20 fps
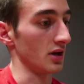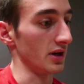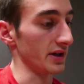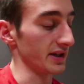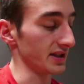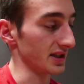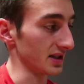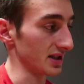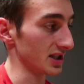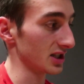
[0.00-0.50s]

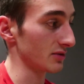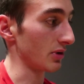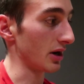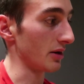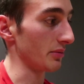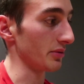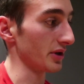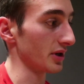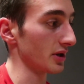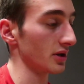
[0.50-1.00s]
honestly, this is
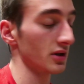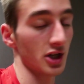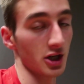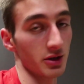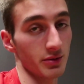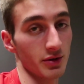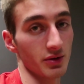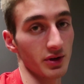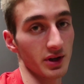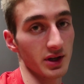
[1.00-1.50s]
probably
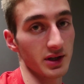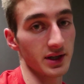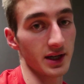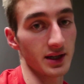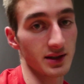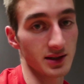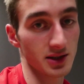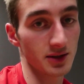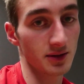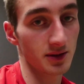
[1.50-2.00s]
gonna be really
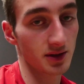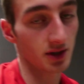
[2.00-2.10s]
intense,